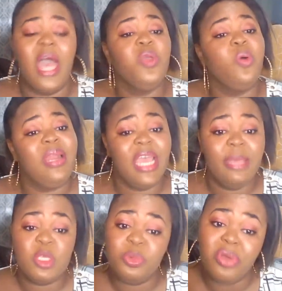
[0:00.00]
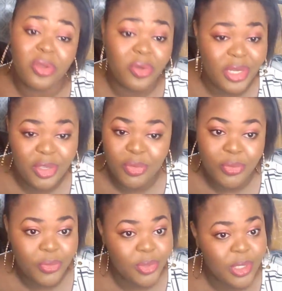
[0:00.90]
and you allow him to be recording you.
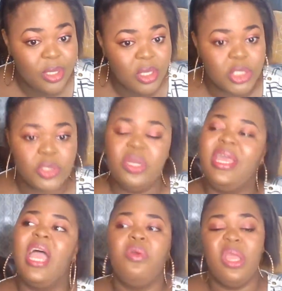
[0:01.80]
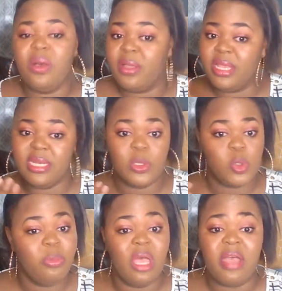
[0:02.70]
So the guy recorded this
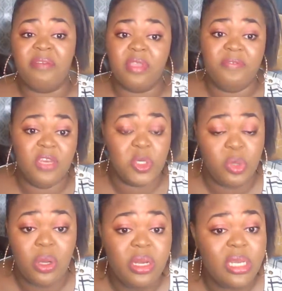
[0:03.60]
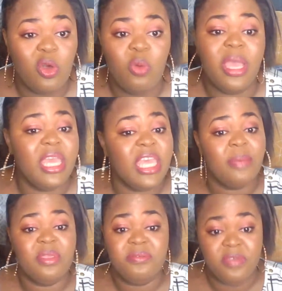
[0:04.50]
woman. After finished recording the woman, he
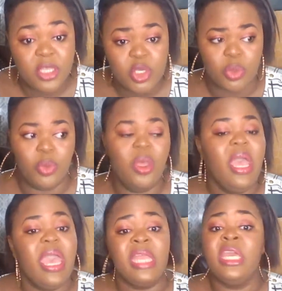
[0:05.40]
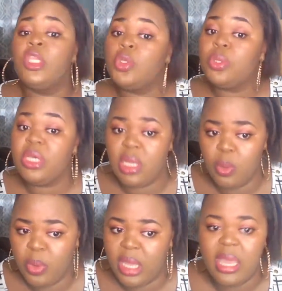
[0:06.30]
kept the video and he took it
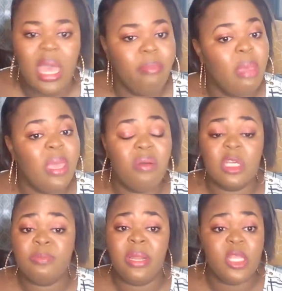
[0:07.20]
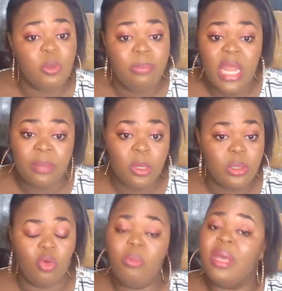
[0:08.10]
away. Maybe he was planning to blackmail
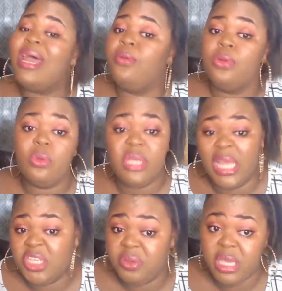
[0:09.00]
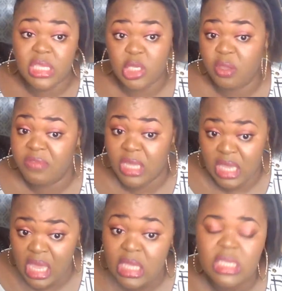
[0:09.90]
the woman. I don't know the intricacies of the
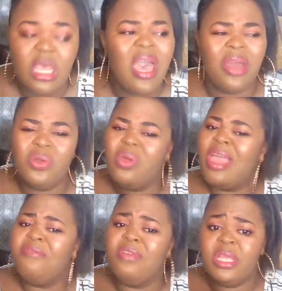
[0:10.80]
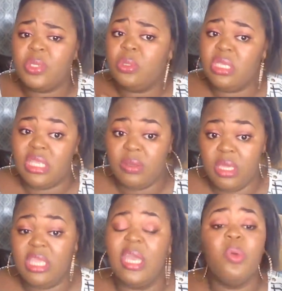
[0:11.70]
case. I don't know every little detail
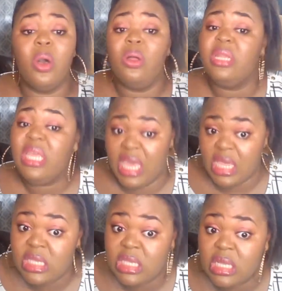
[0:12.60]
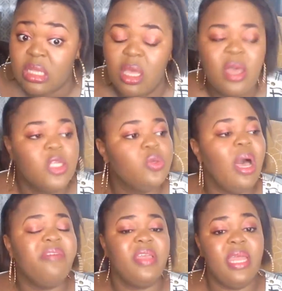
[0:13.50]
in here. We are only guessing. So
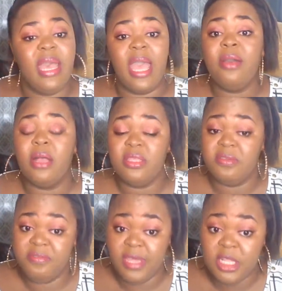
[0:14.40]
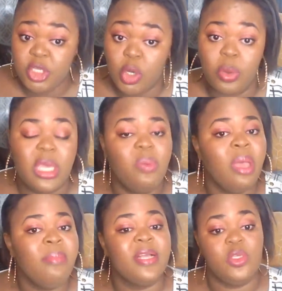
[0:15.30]
after the guy got the video, he
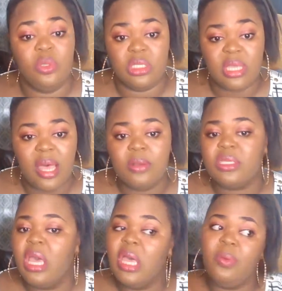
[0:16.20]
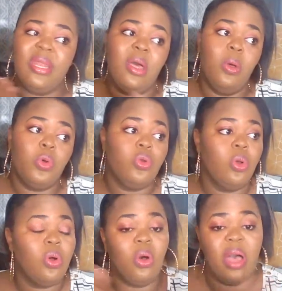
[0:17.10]
went back to his house. Whether uncle
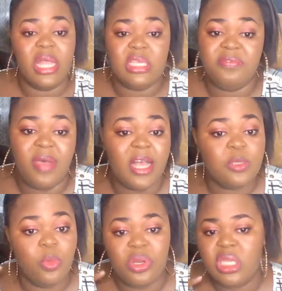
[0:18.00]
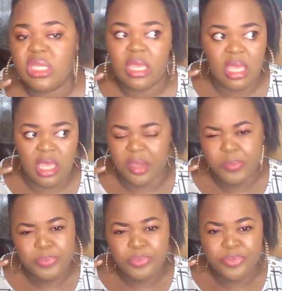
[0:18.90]
don't call auntie for ask money, say, hey,
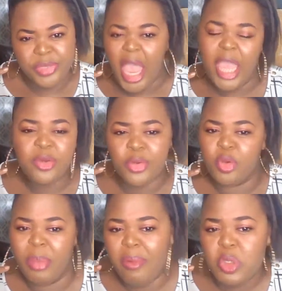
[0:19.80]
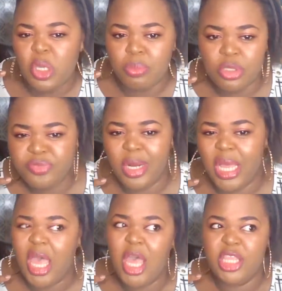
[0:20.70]
I know you're married to a
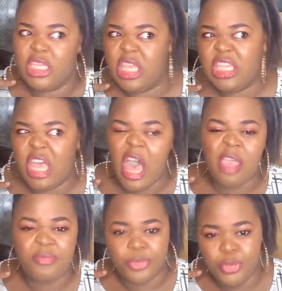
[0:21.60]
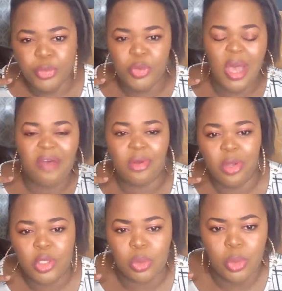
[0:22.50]
bushfella. The stakes are high for you. You have a
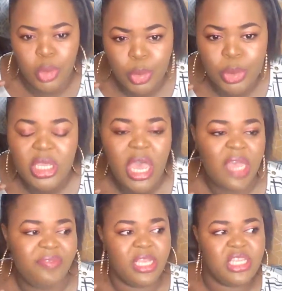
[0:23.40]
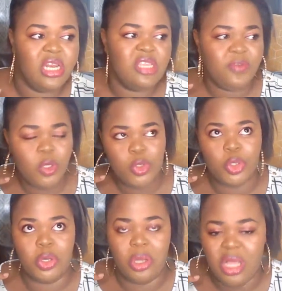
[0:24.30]
lot to lose. If I send this video to
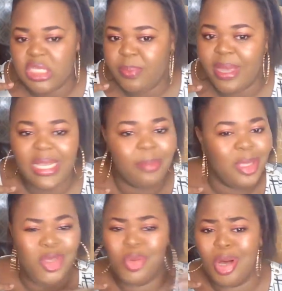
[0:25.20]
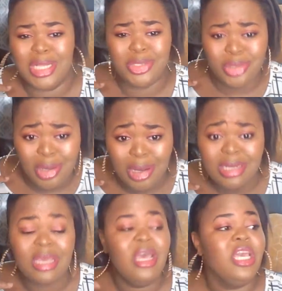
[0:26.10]
your husband, I mean, you are
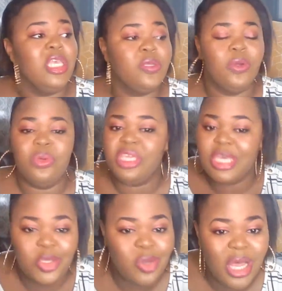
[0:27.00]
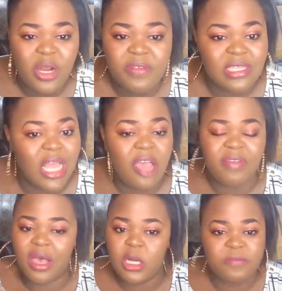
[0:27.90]
done. He's going to kick you out of his life,
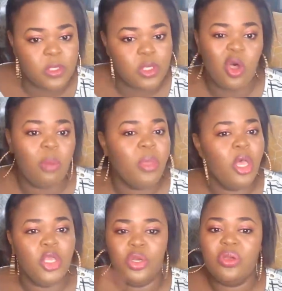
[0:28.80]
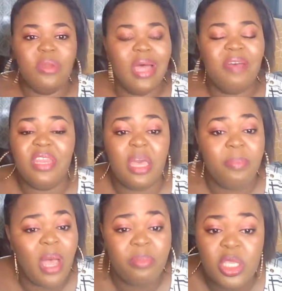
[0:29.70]
out of his home. You're not going to have any
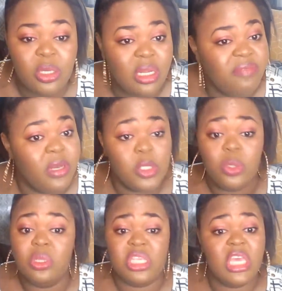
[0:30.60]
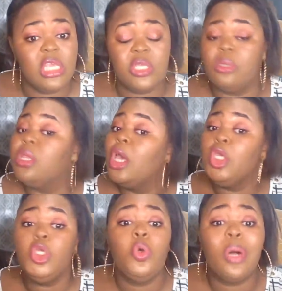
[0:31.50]
apartment to live in. He's going to take his son.
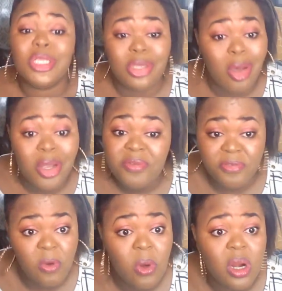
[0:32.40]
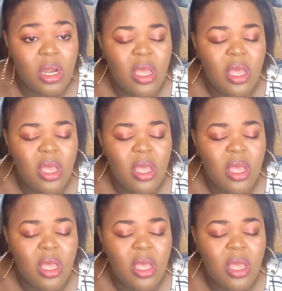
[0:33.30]
You are done for.